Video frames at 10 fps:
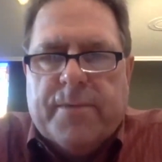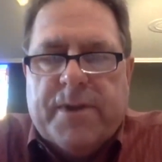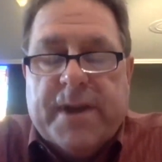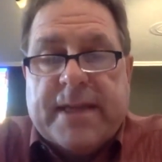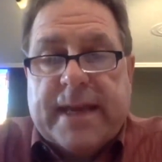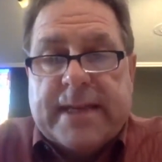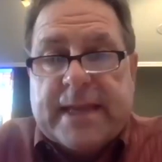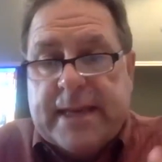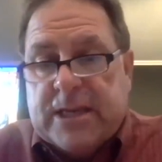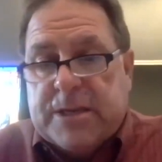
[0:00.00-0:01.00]
that I think
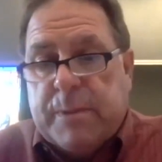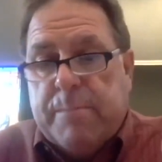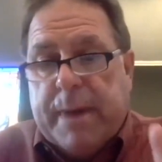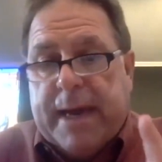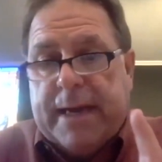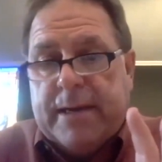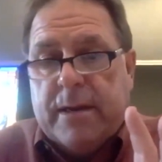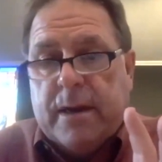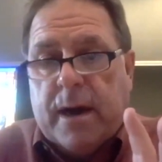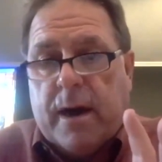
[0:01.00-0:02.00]
that needs to be made
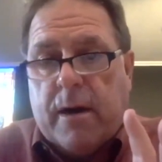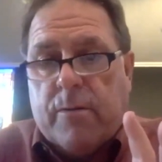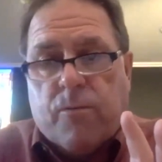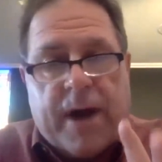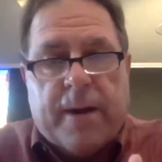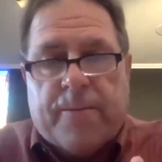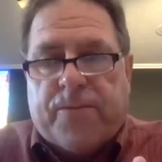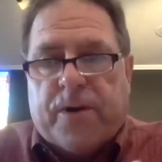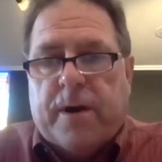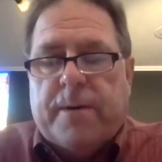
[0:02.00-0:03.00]
uh, right up
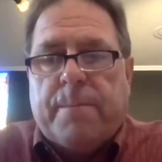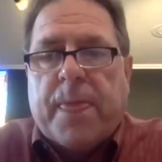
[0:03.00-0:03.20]
front,